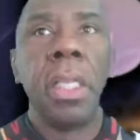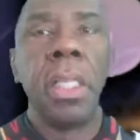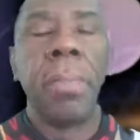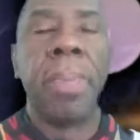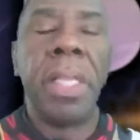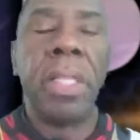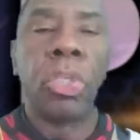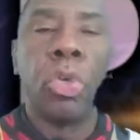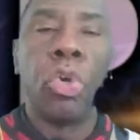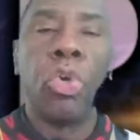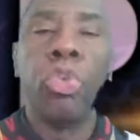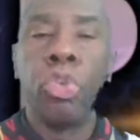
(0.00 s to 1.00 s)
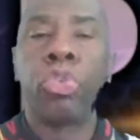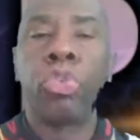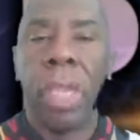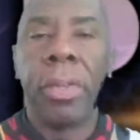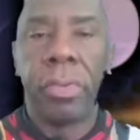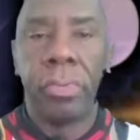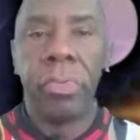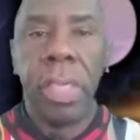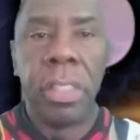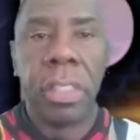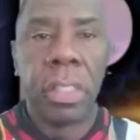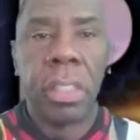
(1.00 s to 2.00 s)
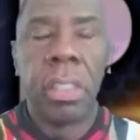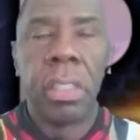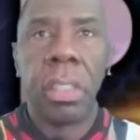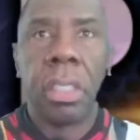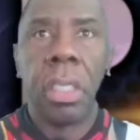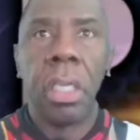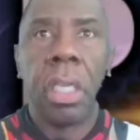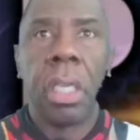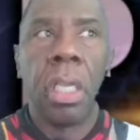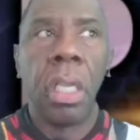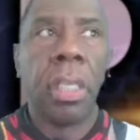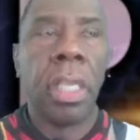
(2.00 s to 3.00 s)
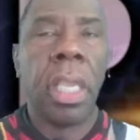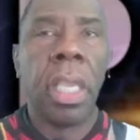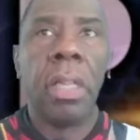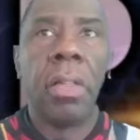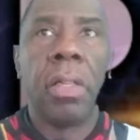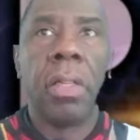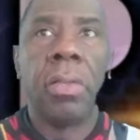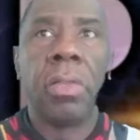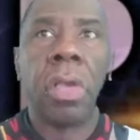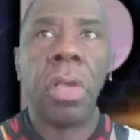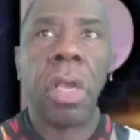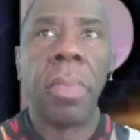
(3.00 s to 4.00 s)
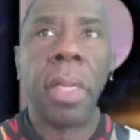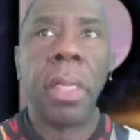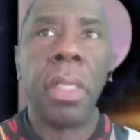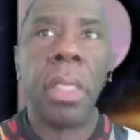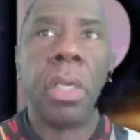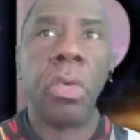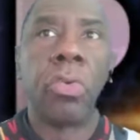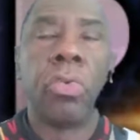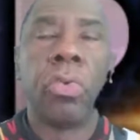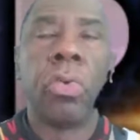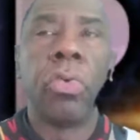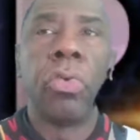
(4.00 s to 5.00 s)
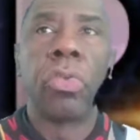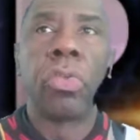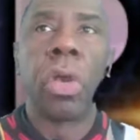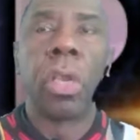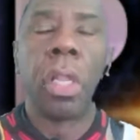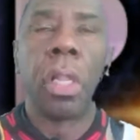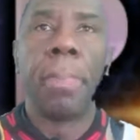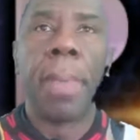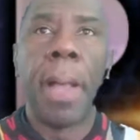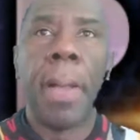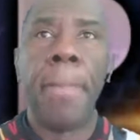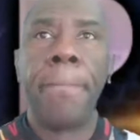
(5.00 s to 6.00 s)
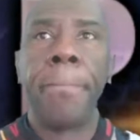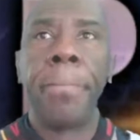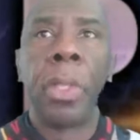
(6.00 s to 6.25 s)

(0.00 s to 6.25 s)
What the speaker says: it depends on who you're trying to reach. Again, you're talking about a younger crew. You're talking about